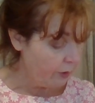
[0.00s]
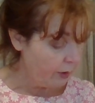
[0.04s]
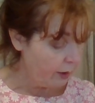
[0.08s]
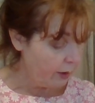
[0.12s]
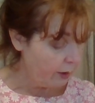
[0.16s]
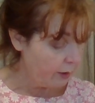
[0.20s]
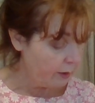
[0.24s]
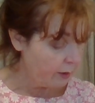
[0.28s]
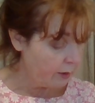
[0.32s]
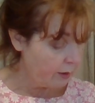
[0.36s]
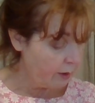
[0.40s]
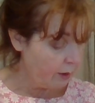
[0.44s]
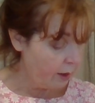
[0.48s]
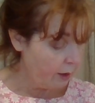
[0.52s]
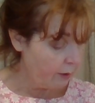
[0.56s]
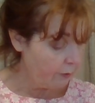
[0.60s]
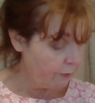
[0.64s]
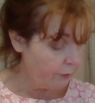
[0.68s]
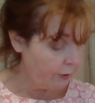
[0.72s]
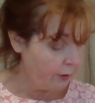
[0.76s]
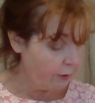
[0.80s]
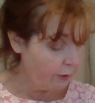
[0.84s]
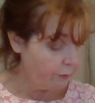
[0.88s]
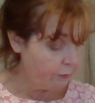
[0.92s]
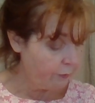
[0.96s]
has
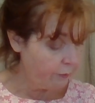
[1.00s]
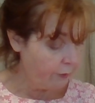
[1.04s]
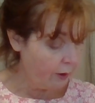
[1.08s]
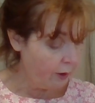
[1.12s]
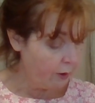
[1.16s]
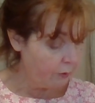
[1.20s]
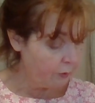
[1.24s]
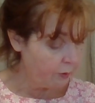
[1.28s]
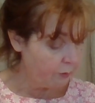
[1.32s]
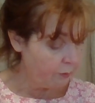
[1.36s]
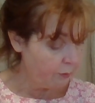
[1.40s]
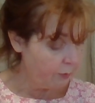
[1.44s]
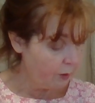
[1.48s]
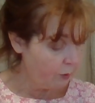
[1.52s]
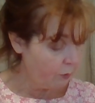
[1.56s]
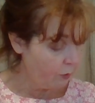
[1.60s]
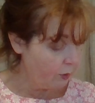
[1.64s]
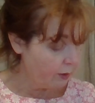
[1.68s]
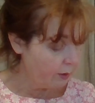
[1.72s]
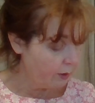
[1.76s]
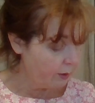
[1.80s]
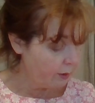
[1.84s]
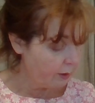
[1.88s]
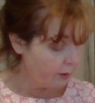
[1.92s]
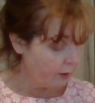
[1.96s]
not found fault with me
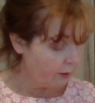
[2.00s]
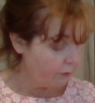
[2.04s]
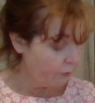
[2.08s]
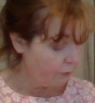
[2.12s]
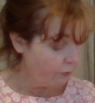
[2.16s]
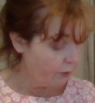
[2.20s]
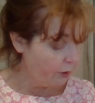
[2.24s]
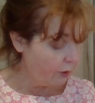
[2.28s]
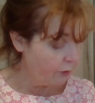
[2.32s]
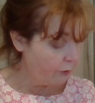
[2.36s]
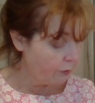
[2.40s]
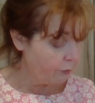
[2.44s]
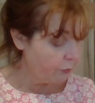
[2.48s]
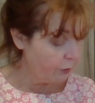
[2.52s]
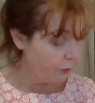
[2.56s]
once, and father